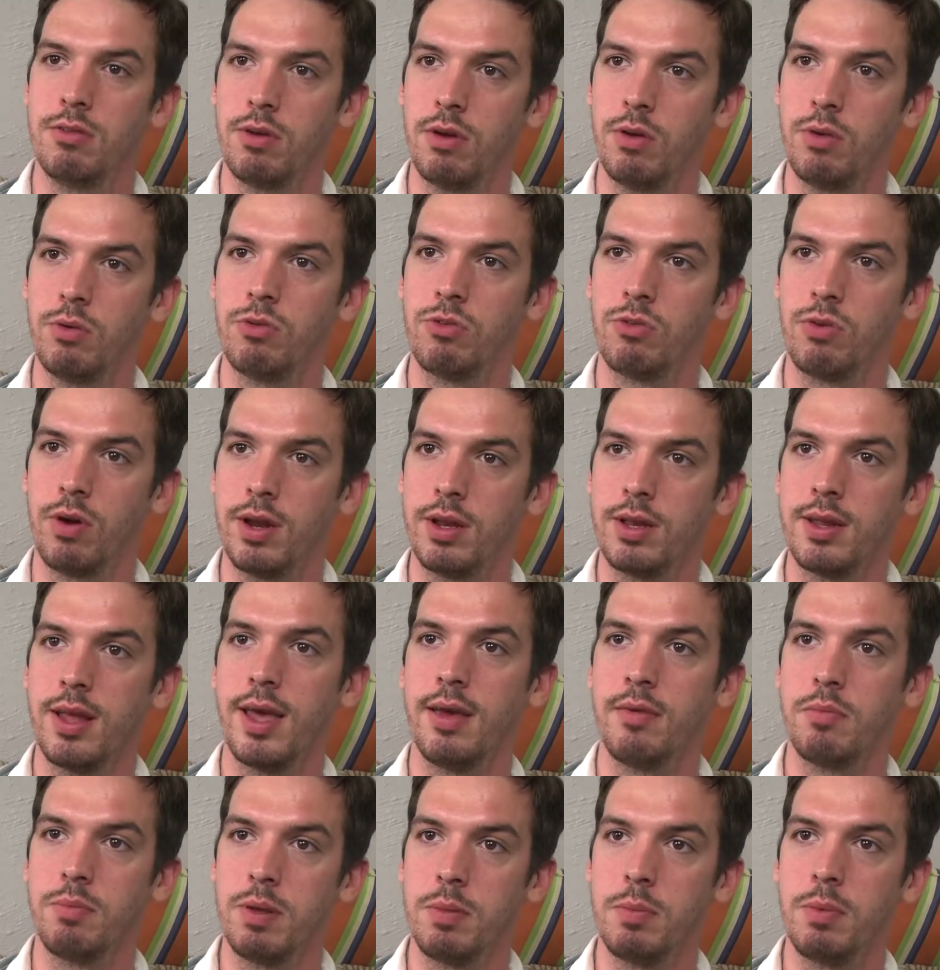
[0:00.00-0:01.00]
So it was great to
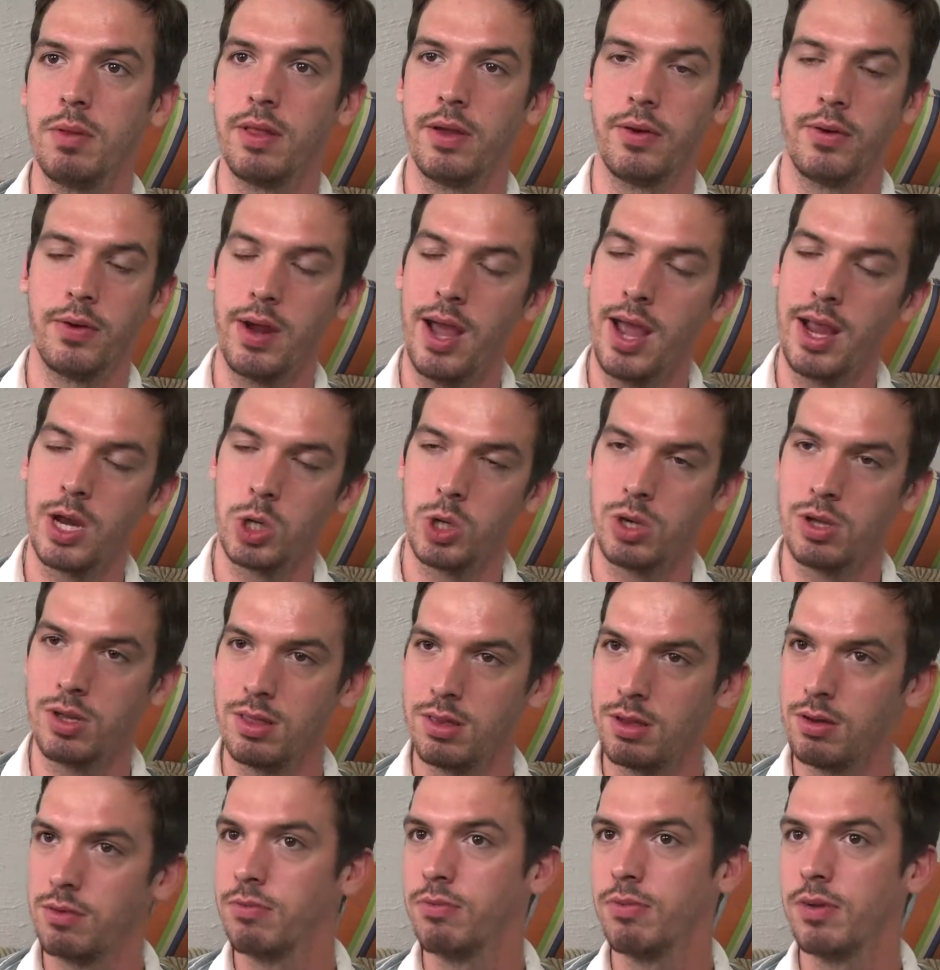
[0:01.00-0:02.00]
have people that are actually
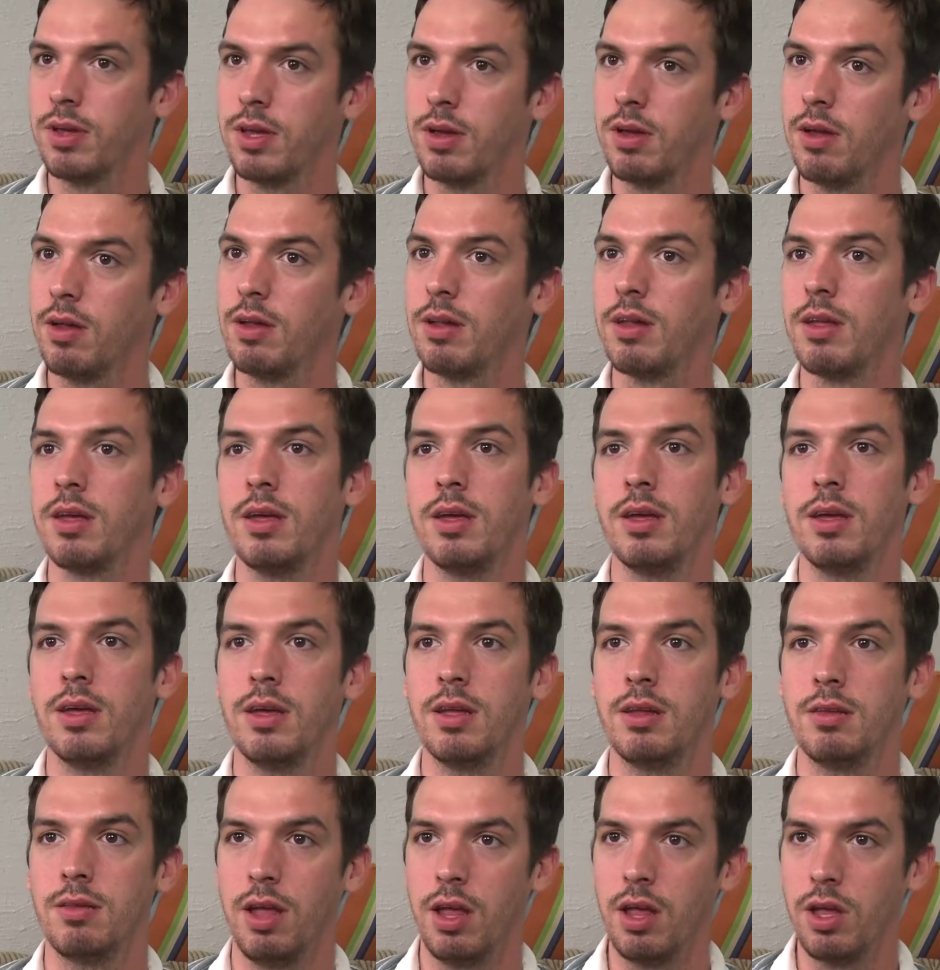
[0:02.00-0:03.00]
in their field
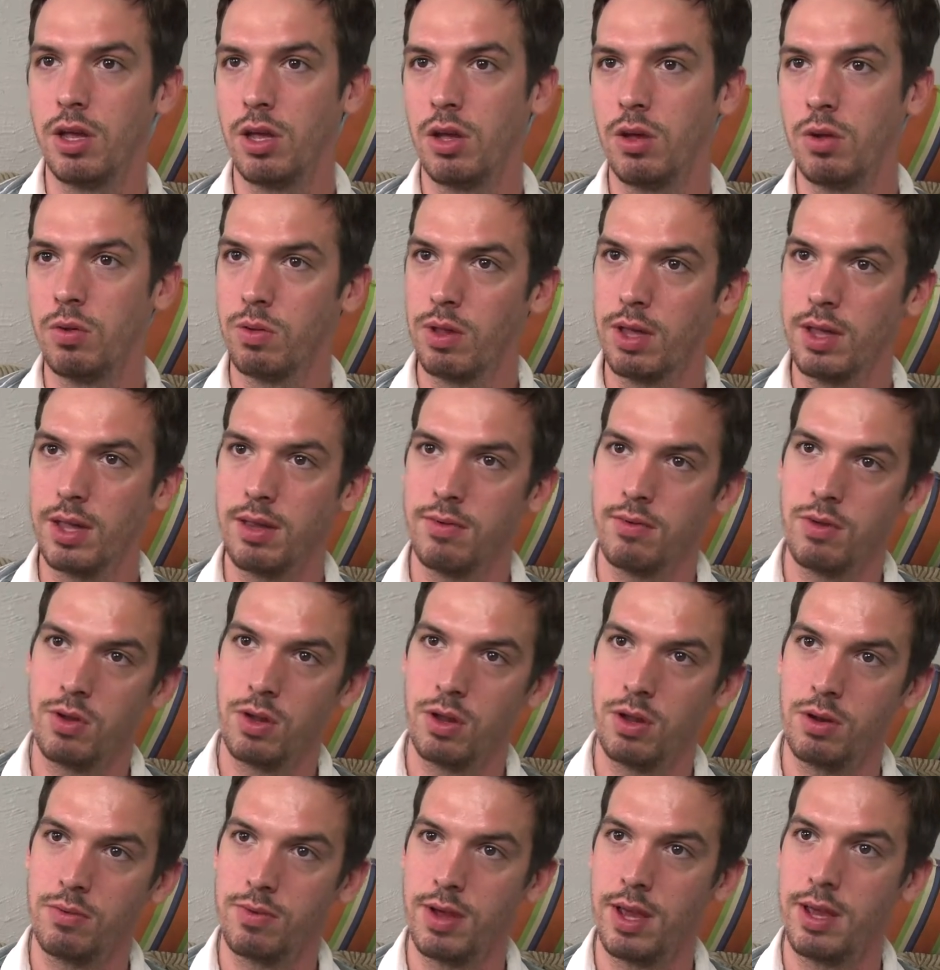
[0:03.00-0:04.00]
telling you and giving
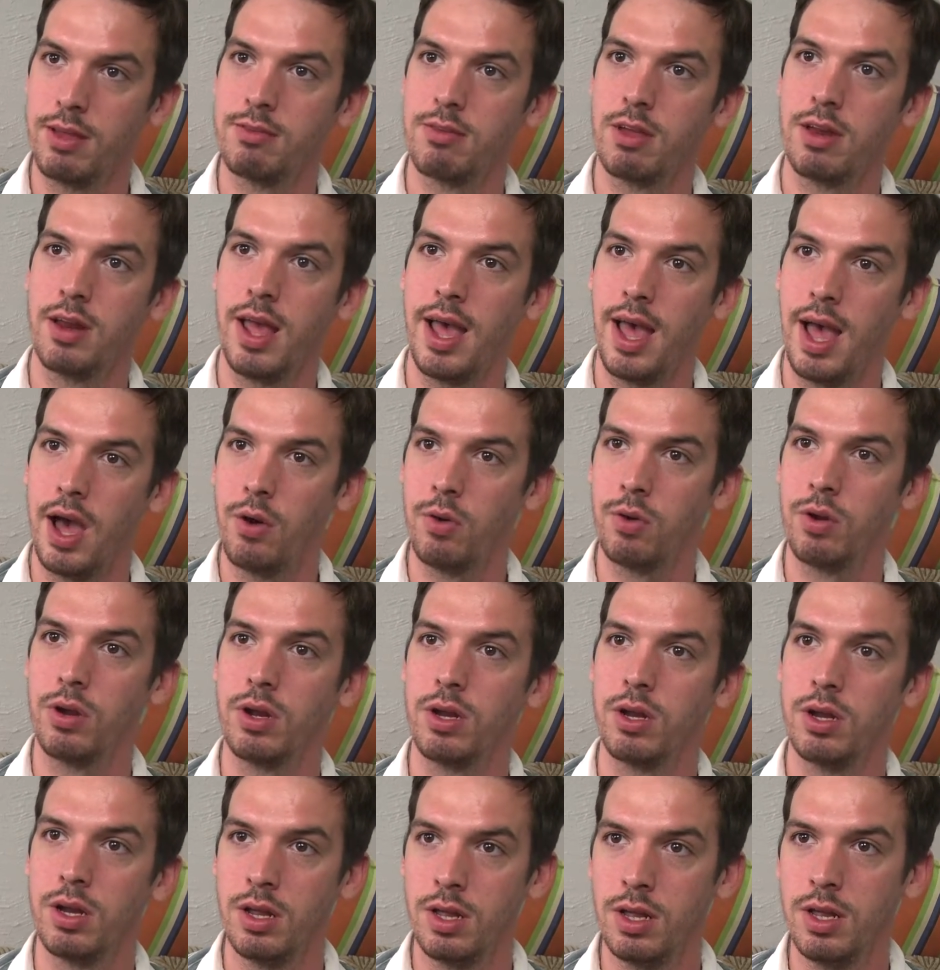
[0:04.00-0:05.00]
you advice on how
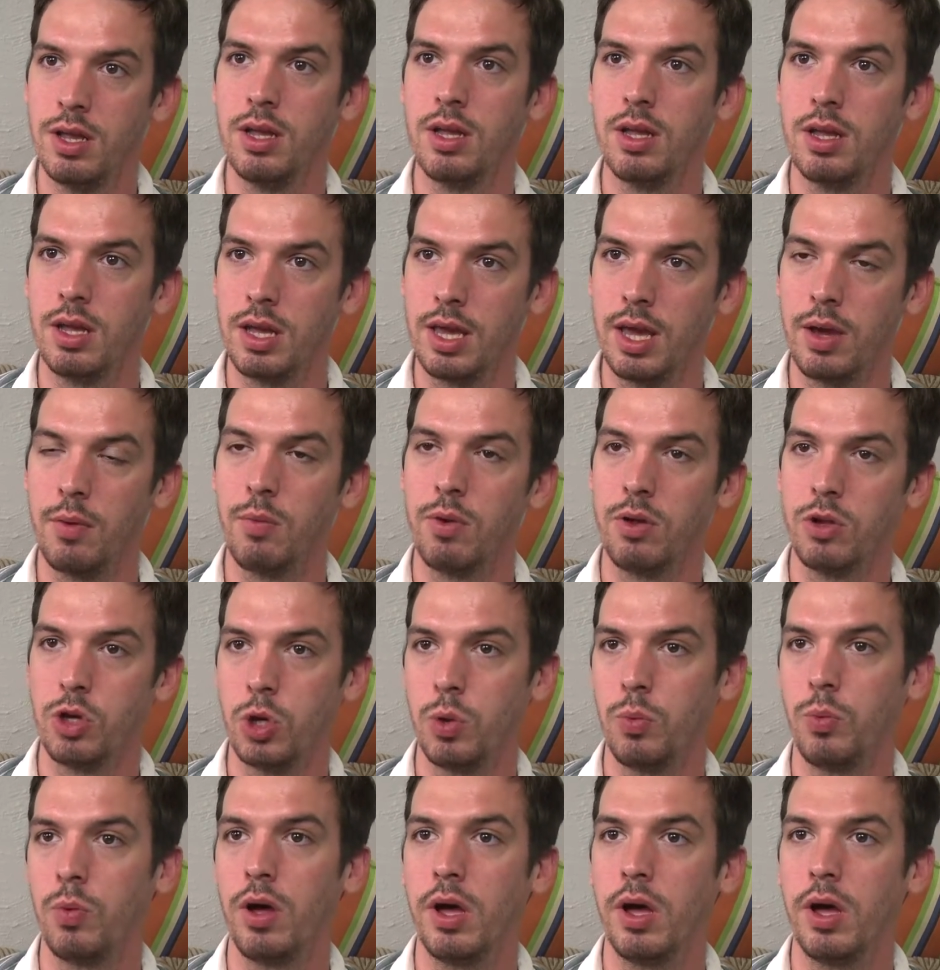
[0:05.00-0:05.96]
to get what you